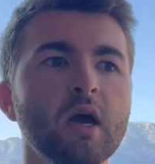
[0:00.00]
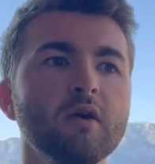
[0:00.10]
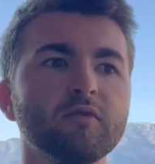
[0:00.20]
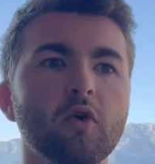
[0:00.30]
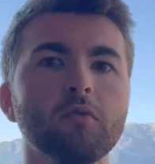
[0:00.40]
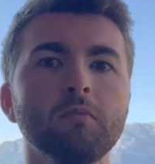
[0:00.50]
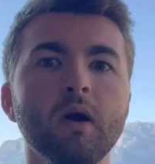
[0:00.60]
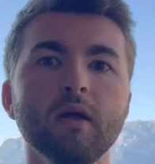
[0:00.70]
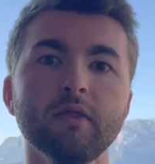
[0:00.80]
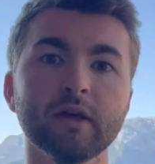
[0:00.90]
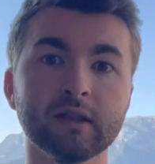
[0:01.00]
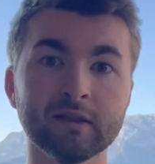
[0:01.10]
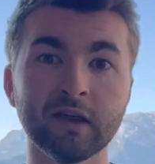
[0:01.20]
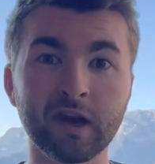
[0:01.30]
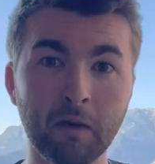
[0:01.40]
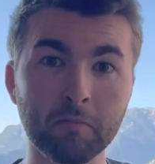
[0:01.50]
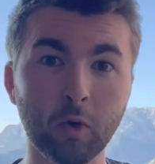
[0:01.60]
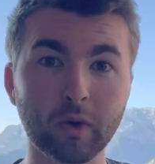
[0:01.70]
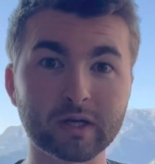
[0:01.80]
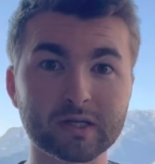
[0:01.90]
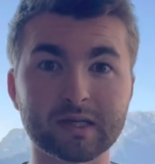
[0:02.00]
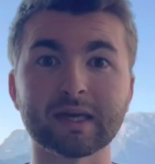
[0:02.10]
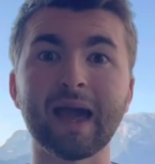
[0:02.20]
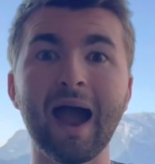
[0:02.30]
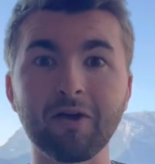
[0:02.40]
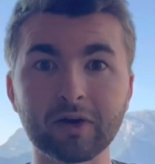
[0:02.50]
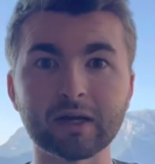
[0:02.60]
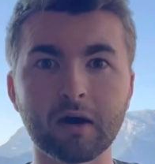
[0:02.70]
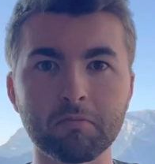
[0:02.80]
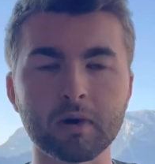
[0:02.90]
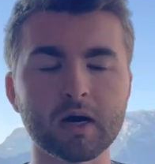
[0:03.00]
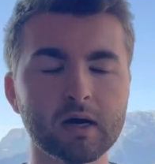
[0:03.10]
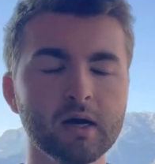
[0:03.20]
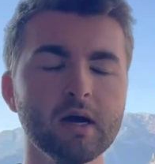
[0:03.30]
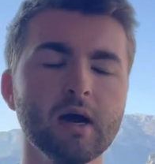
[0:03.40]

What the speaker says: from the number which is the carry number